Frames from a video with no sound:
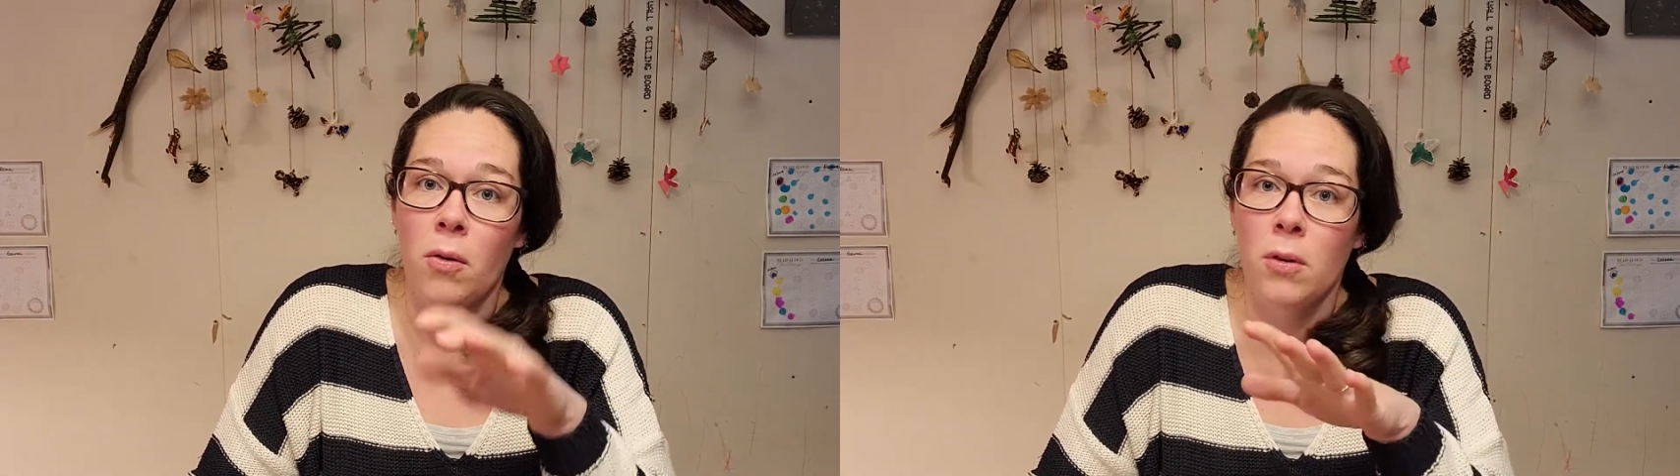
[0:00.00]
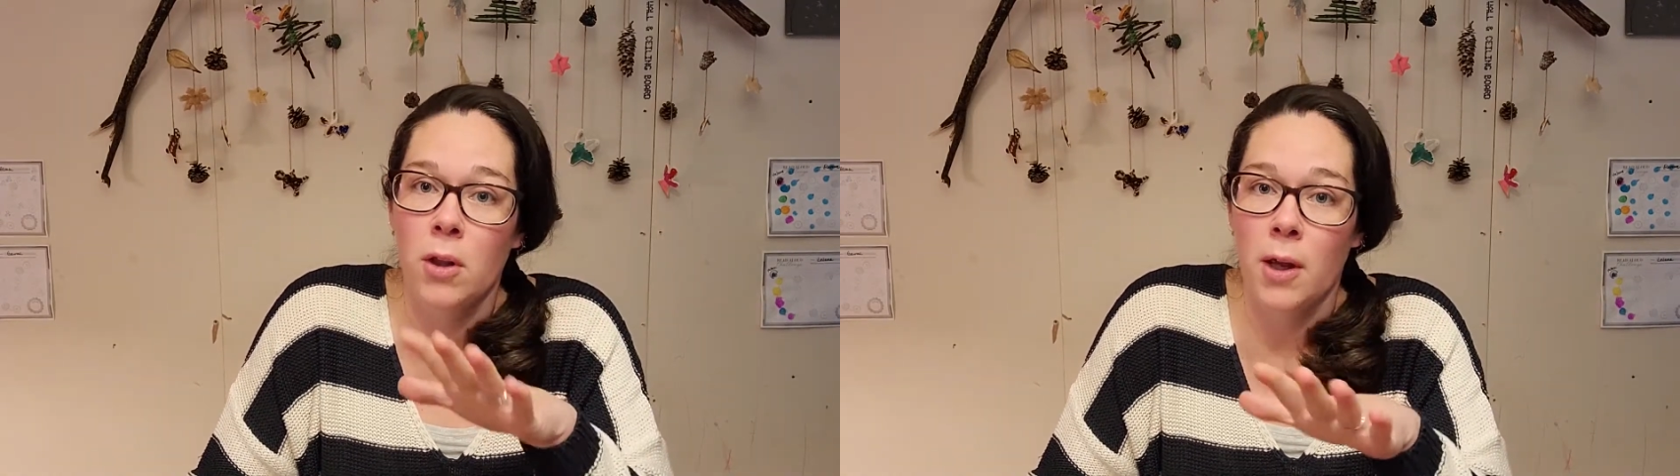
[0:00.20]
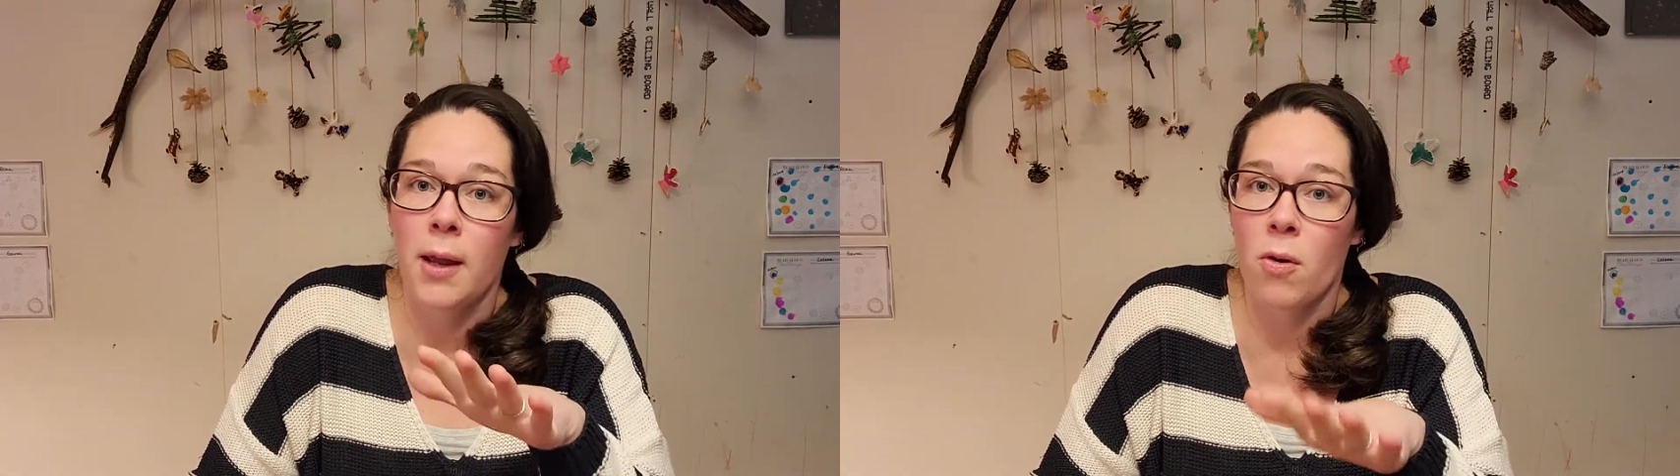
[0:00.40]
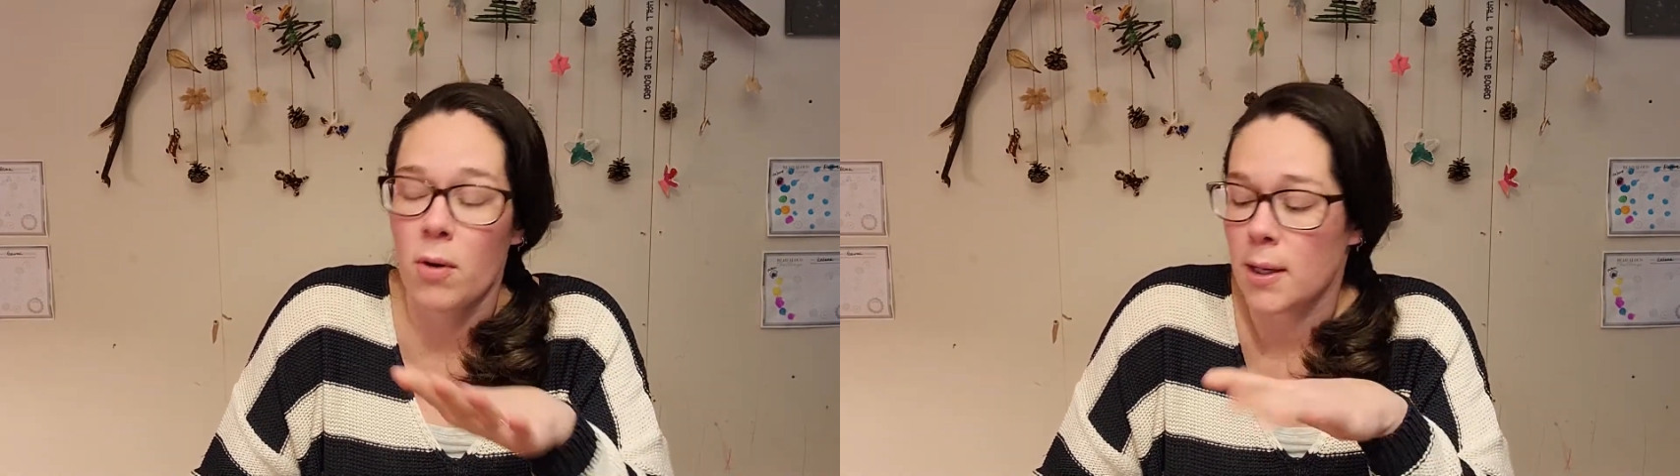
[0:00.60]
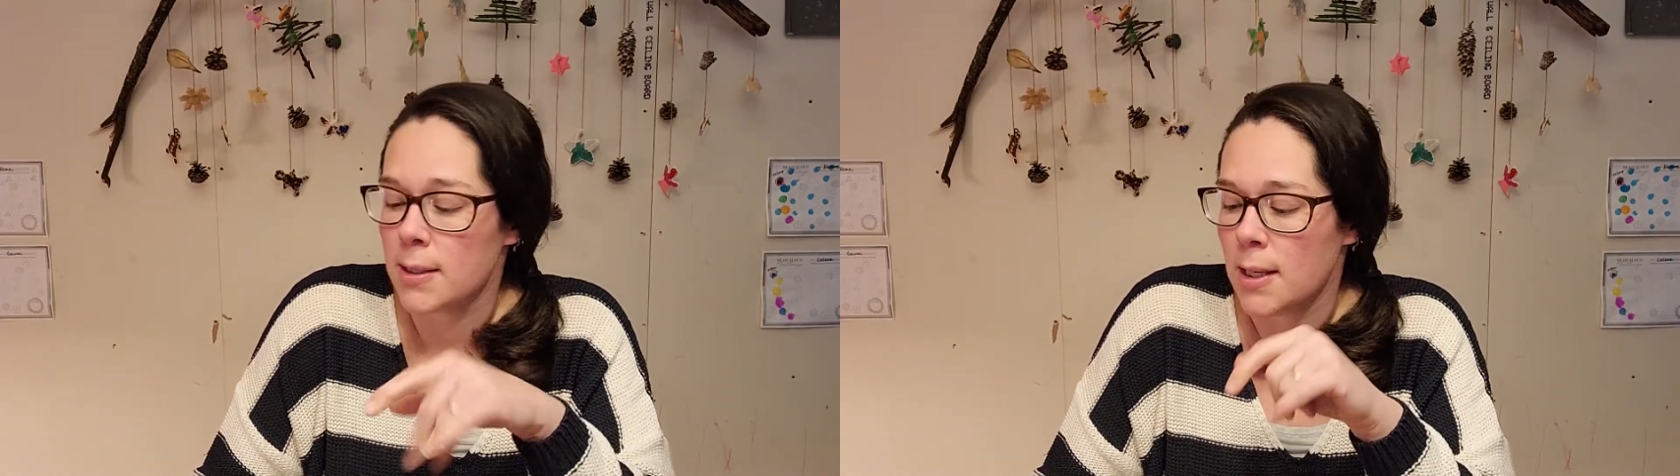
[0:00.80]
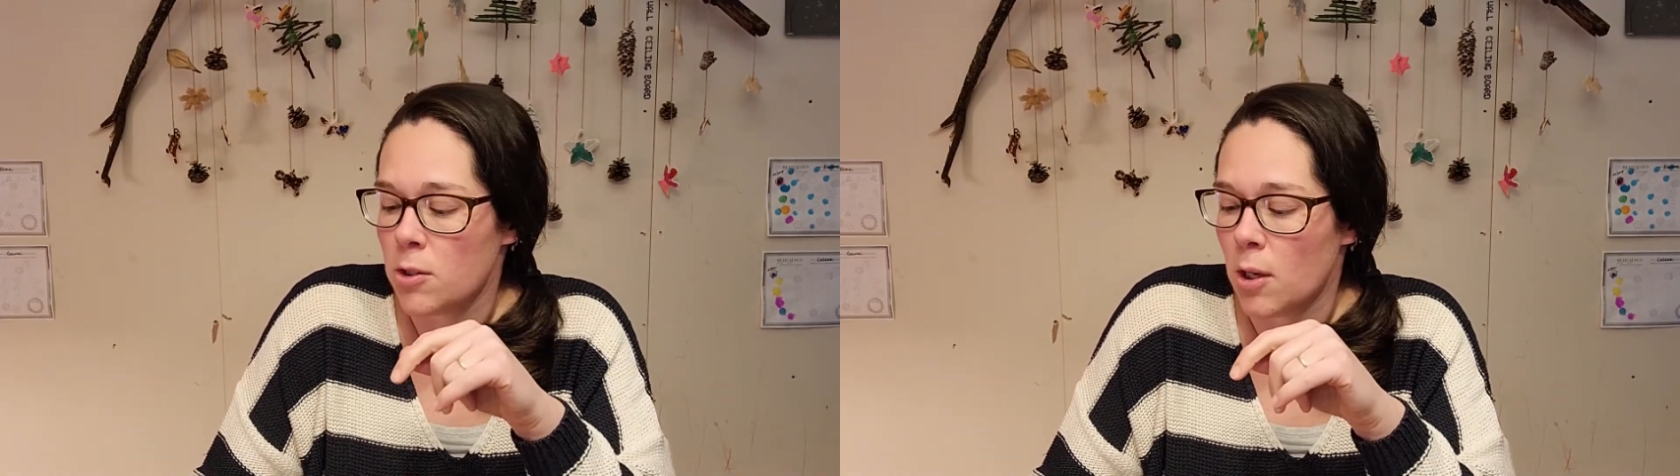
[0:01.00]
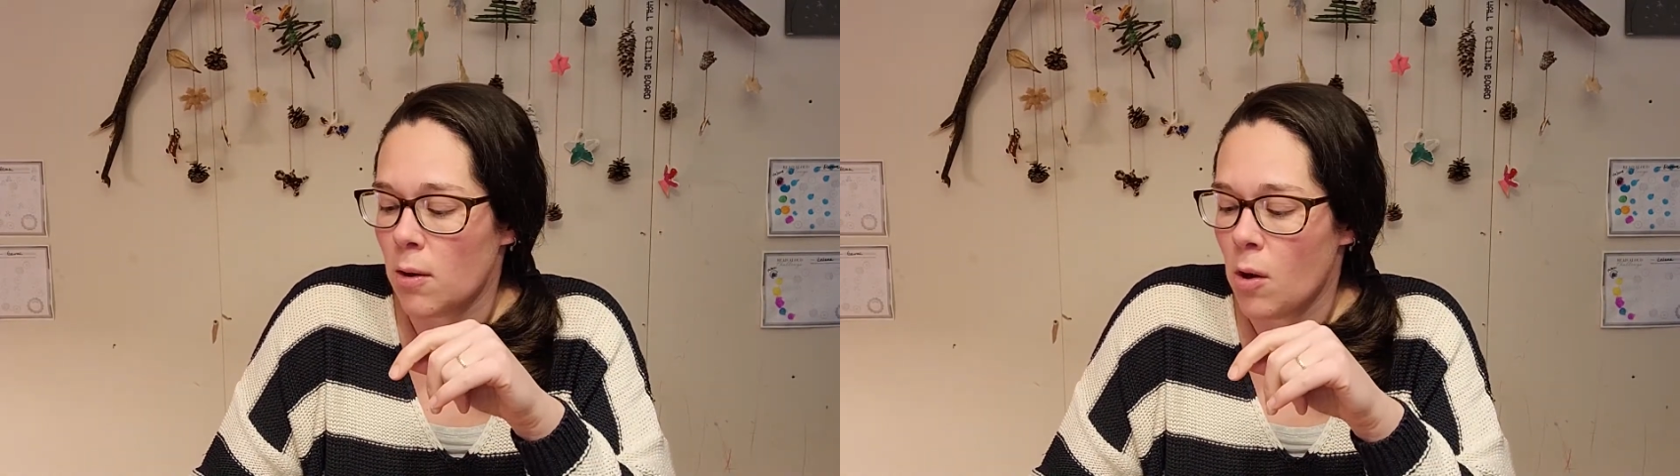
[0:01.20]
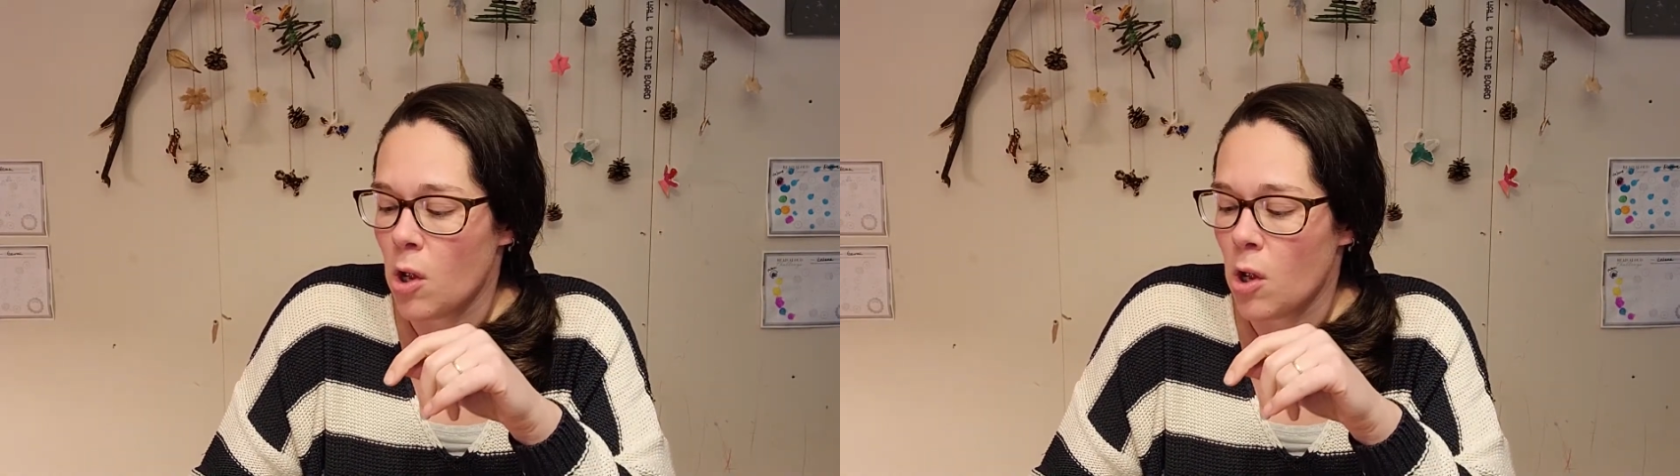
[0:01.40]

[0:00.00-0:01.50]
looking organization.